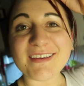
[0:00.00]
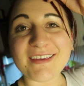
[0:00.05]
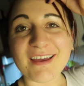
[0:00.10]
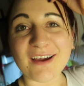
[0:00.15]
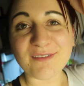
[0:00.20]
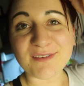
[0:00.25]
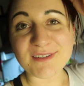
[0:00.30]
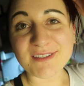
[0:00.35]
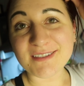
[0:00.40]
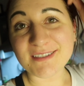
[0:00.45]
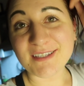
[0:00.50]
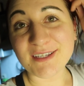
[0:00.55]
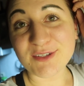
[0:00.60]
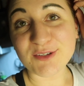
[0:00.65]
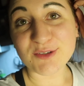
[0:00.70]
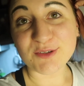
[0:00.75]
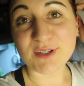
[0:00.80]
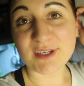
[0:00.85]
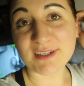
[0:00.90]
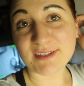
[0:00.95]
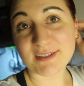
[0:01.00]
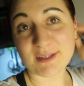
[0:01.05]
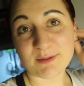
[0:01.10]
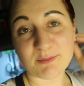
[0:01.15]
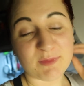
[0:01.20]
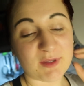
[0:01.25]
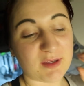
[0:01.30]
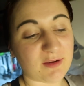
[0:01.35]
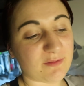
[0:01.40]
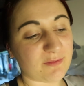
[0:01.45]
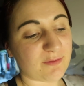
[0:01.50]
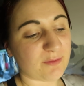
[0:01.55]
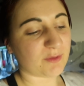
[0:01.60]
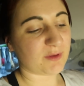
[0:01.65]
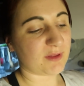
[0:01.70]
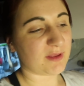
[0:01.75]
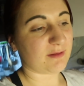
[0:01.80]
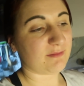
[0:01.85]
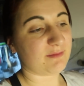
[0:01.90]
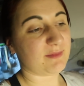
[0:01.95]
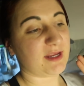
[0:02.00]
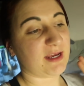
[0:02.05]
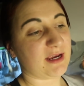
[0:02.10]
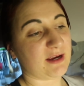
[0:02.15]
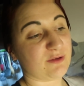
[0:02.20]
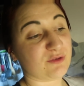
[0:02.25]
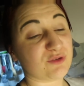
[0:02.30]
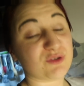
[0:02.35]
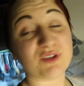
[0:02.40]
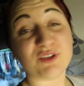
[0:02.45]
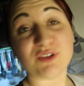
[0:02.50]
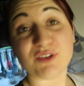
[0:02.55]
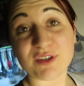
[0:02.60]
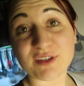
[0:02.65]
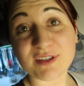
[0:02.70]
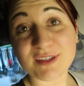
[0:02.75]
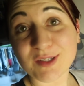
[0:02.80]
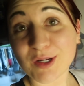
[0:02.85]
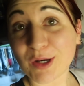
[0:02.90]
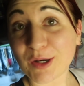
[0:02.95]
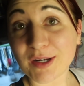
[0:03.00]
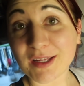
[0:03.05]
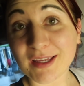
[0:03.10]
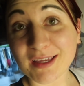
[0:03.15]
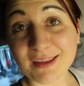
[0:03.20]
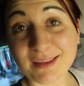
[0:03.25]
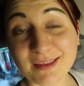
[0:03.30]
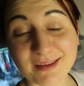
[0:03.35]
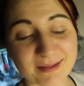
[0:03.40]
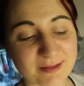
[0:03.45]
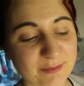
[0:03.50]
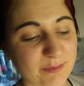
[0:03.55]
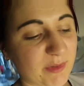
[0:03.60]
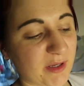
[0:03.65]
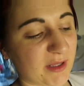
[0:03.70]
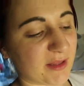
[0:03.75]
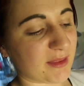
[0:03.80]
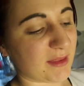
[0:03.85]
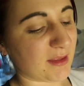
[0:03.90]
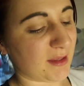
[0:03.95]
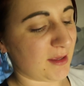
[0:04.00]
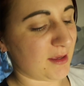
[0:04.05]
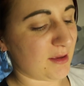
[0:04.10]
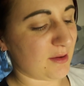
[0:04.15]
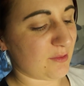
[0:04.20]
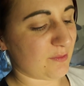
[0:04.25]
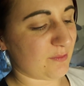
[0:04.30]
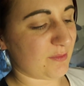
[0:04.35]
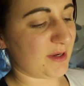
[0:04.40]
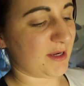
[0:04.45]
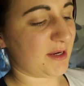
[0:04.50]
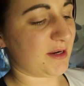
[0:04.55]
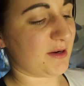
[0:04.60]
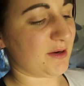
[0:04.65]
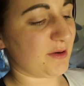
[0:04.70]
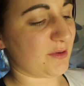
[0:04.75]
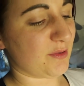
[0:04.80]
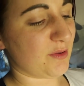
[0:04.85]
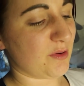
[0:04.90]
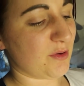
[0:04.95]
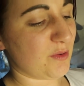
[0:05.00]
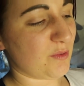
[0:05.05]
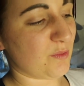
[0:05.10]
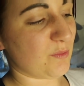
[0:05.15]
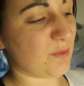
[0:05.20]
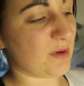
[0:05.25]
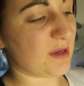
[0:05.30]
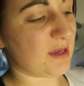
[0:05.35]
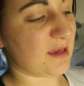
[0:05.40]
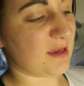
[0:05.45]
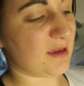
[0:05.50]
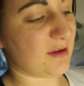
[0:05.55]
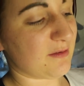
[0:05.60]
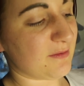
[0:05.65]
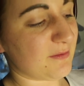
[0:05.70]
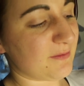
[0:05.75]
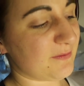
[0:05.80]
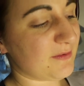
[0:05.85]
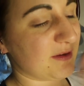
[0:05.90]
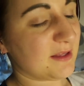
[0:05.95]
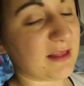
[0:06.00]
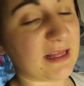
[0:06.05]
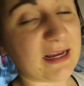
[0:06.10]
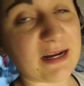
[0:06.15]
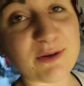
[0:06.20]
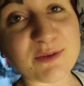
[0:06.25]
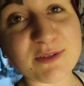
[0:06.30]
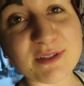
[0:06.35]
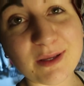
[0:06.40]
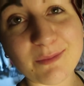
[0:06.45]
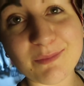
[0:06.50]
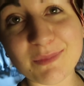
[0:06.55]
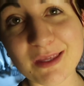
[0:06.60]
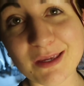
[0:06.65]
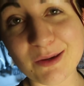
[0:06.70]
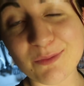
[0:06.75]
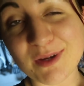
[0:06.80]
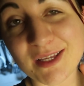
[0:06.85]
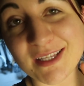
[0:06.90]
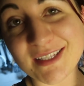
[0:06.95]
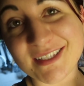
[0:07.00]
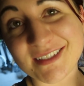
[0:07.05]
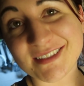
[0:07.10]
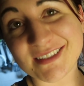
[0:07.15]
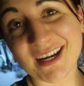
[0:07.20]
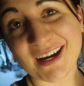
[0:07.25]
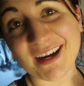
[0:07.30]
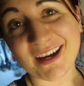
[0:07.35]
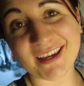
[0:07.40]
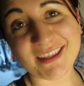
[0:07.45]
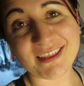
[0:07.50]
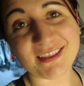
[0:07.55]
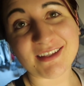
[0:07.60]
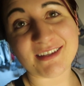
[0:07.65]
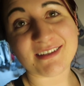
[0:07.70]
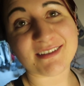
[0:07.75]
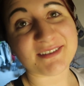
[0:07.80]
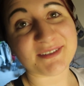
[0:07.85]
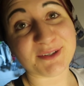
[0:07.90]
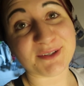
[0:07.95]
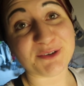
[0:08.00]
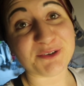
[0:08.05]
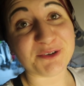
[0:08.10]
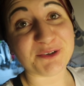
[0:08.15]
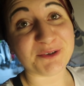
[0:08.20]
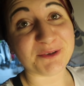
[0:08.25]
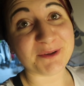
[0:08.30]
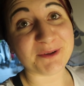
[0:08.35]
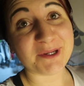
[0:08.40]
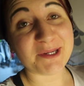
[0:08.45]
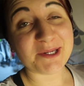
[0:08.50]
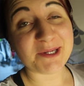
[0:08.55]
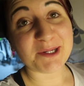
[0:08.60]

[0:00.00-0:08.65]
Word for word: Calvin's teacher does something for them now. She's just starting it this month, where we fill out something. We design this little